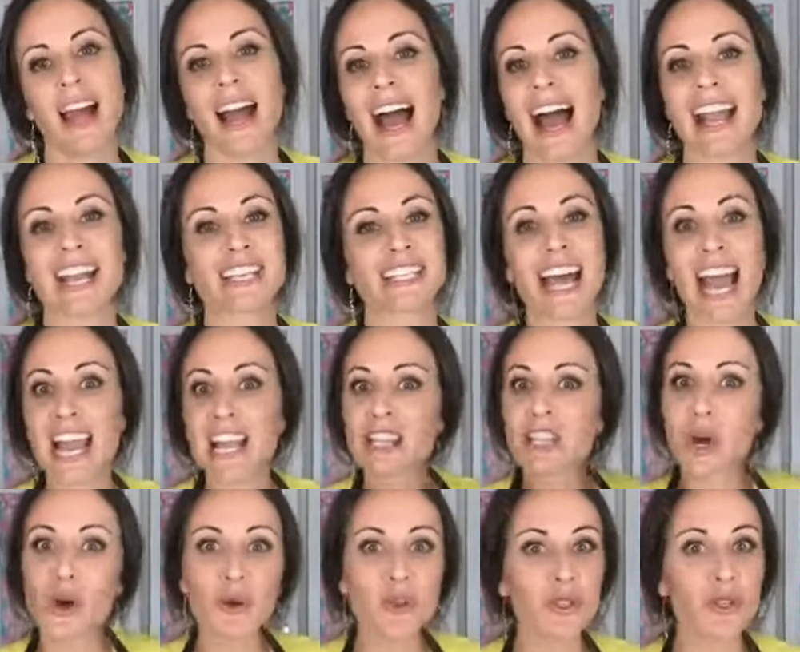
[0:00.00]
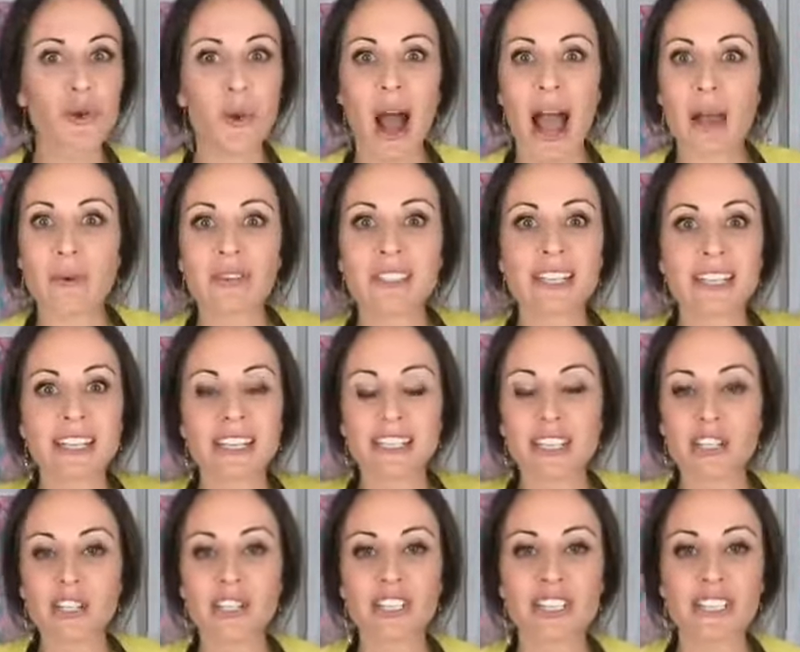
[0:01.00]
Because I told you I was like
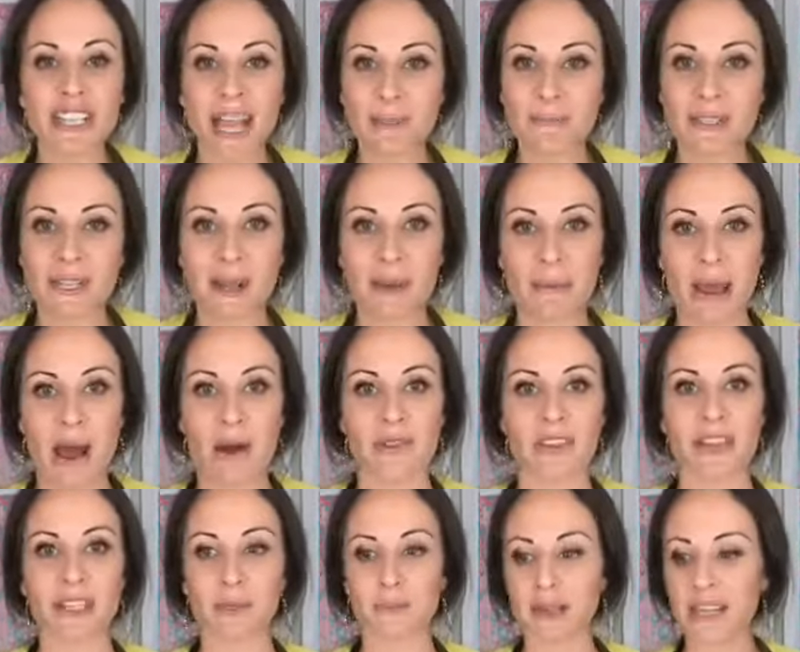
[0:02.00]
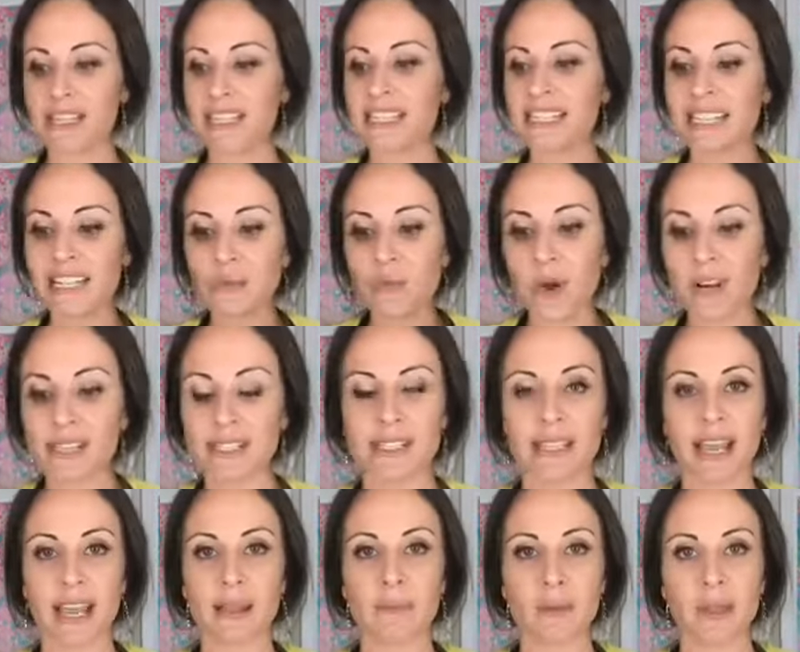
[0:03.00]
such a skeptic about this because I didn't want it to
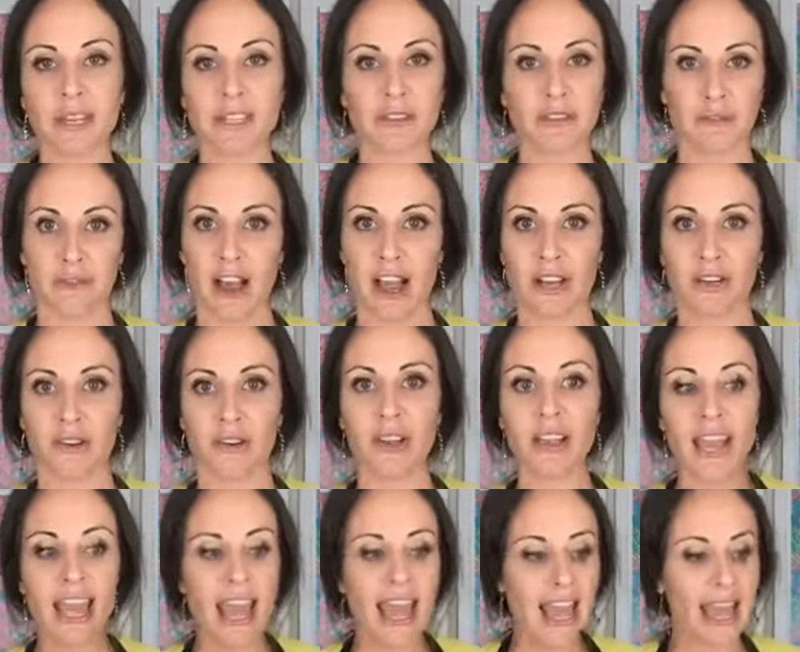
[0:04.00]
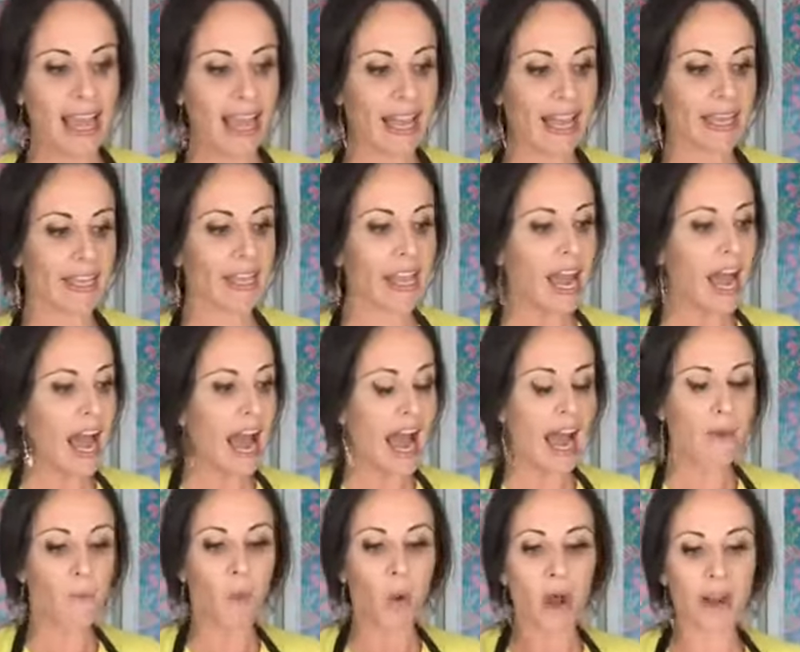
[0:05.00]
take place of vinyl. And
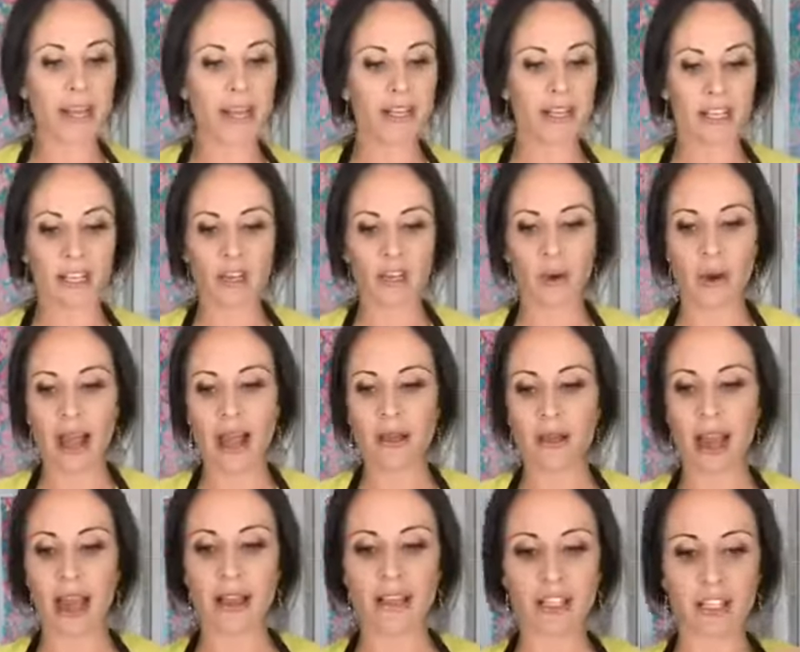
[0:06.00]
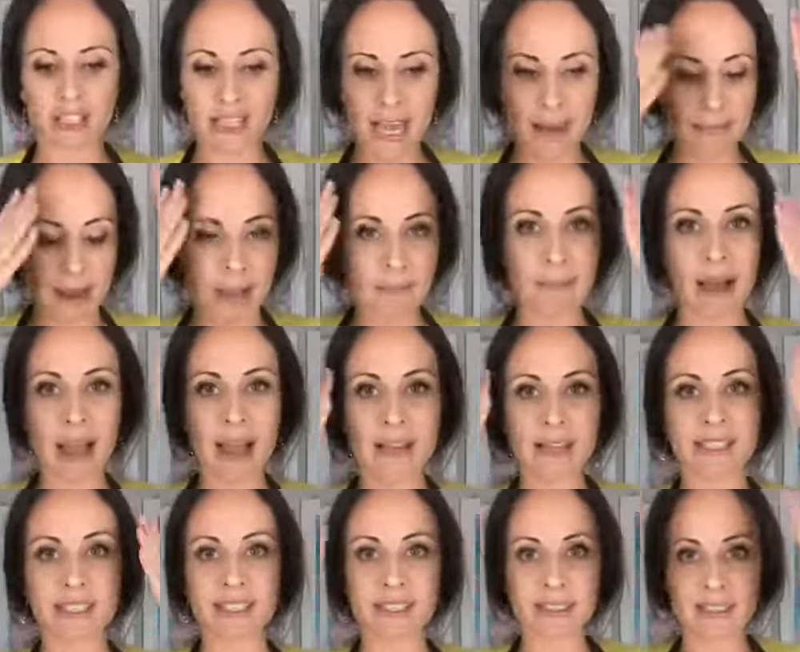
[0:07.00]
I wanted, you know, I just had my
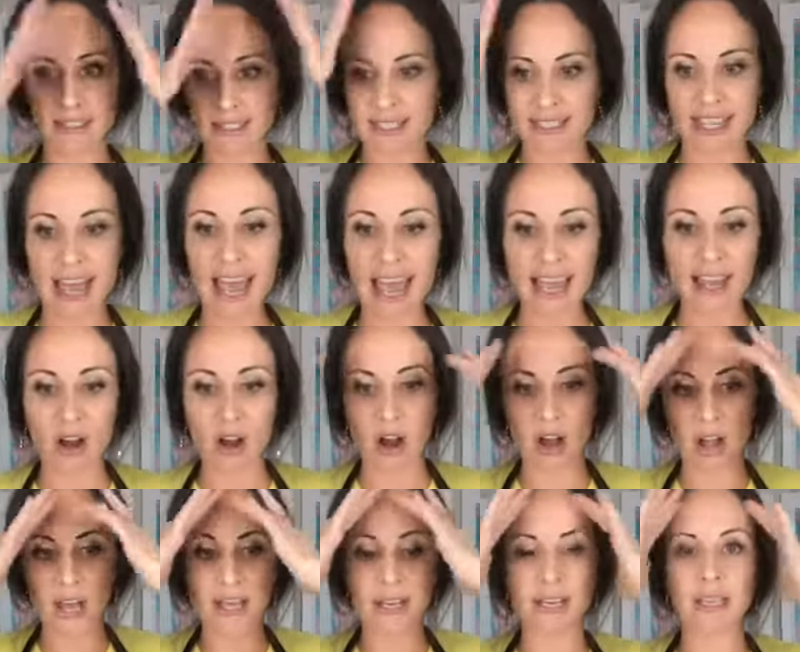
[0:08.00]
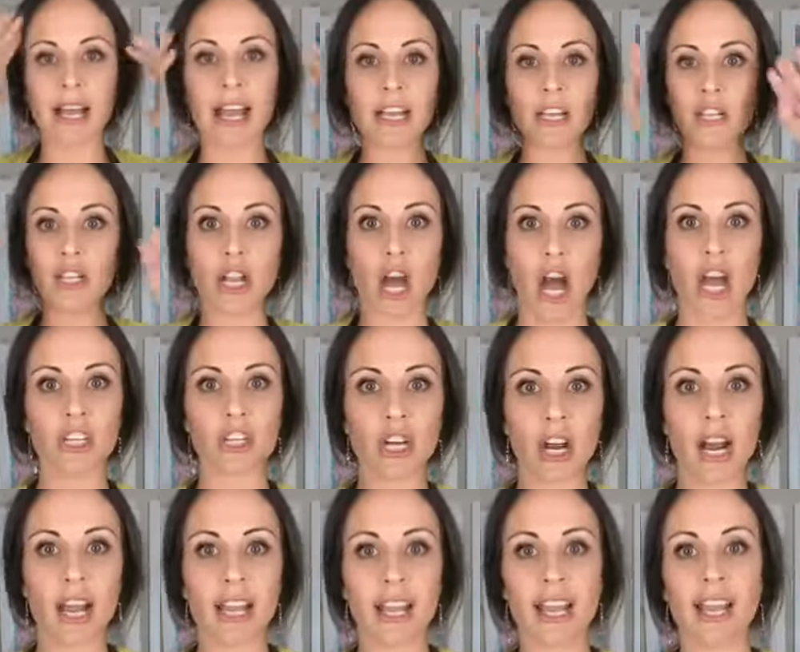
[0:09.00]
mind set on like not
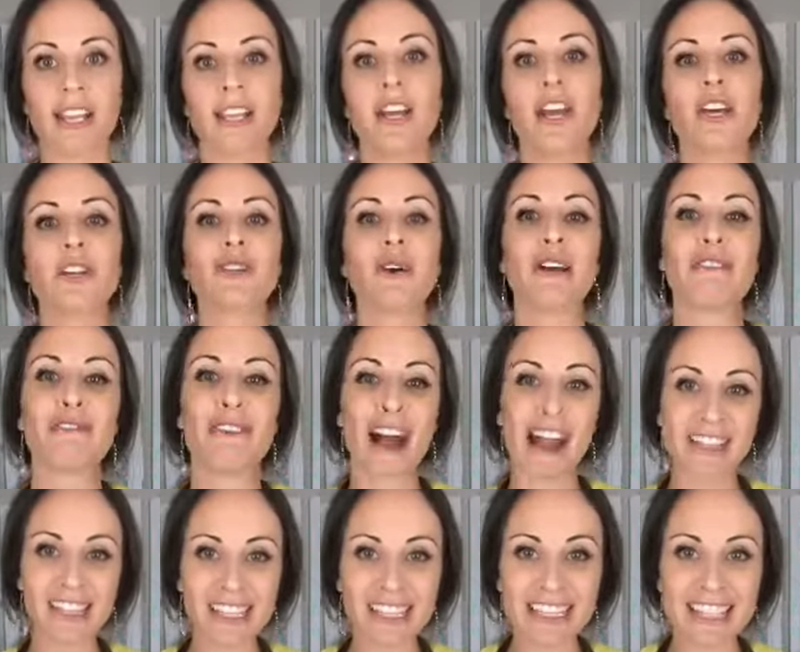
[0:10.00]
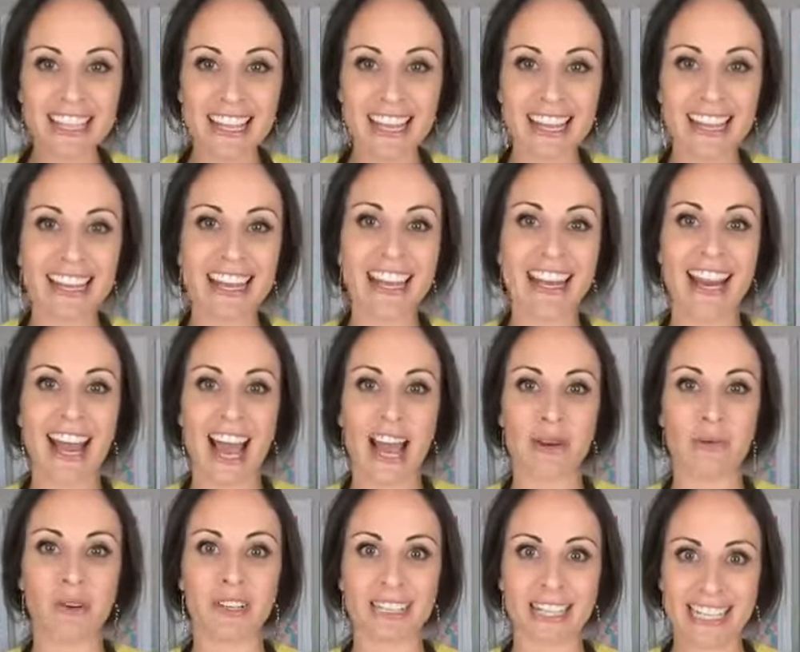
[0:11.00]
trying it. So I finally did and I
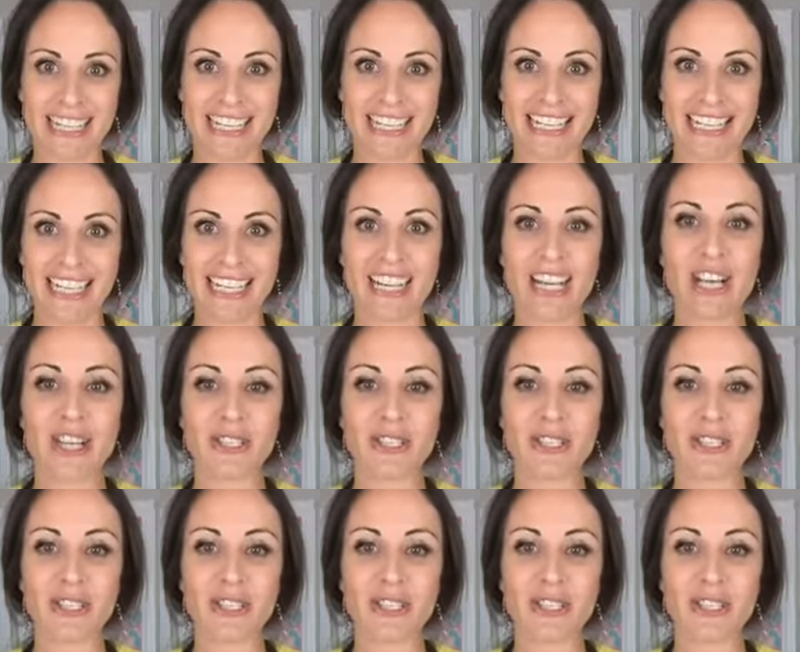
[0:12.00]
was addicted.